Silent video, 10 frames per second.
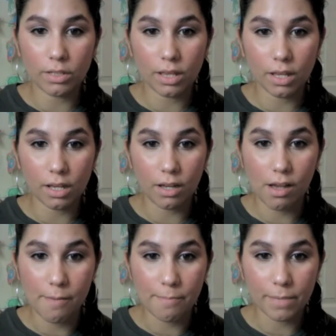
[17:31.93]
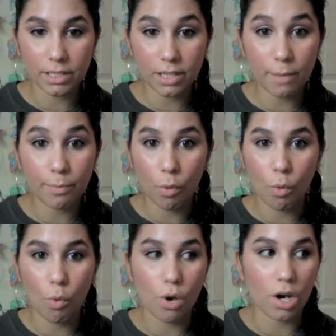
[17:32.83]
the um, bus stop
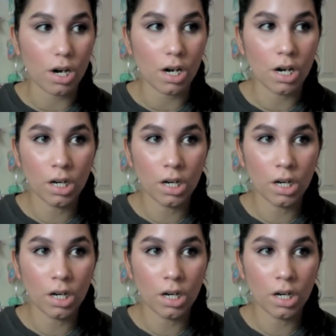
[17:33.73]
or